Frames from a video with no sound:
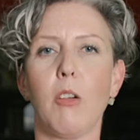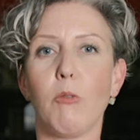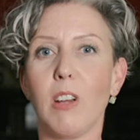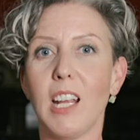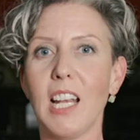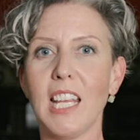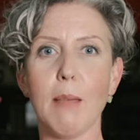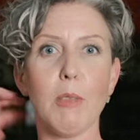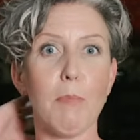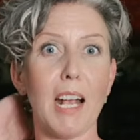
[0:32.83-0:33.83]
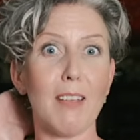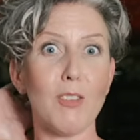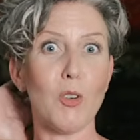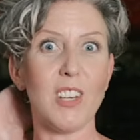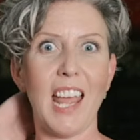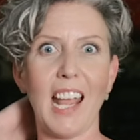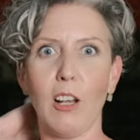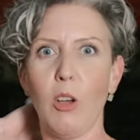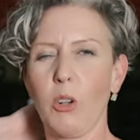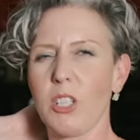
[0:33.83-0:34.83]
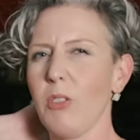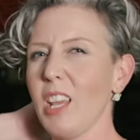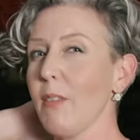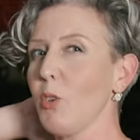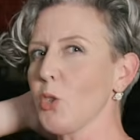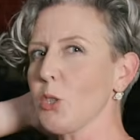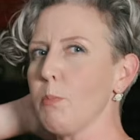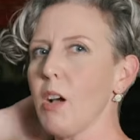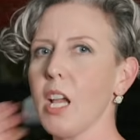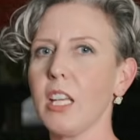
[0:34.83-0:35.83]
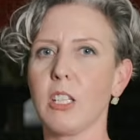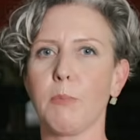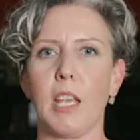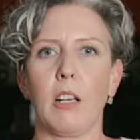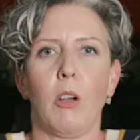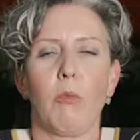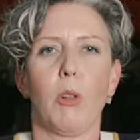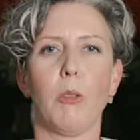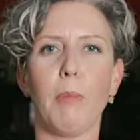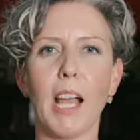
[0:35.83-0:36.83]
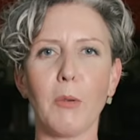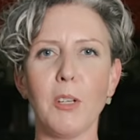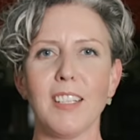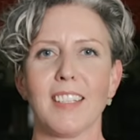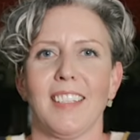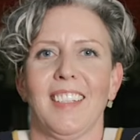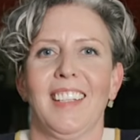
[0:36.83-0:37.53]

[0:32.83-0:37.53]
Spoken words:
Really keep the back of your neck long. So think of your spine as being long, roll them backwards.